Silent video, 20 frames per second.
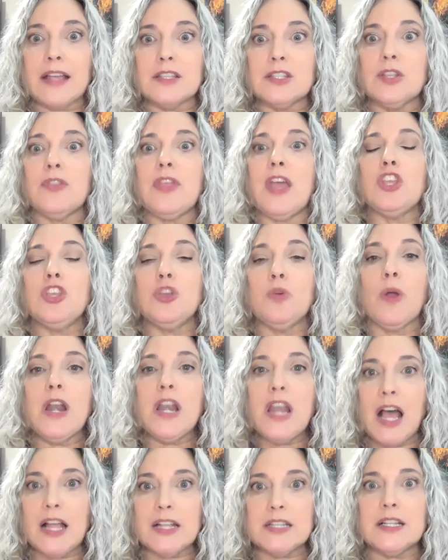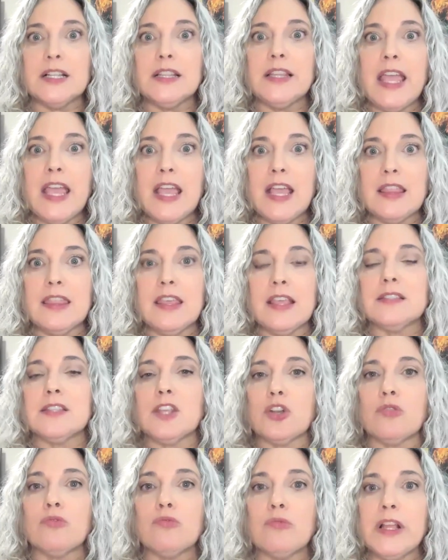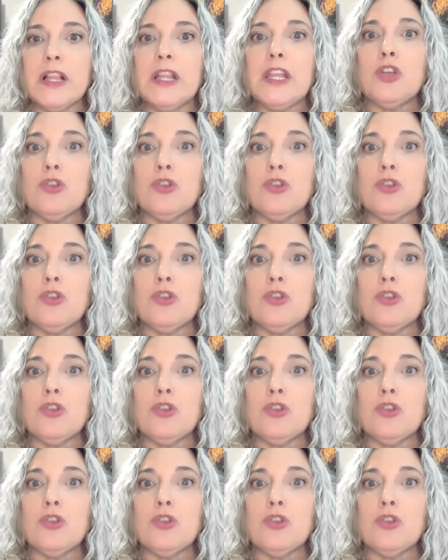so that you are not delaying things that are really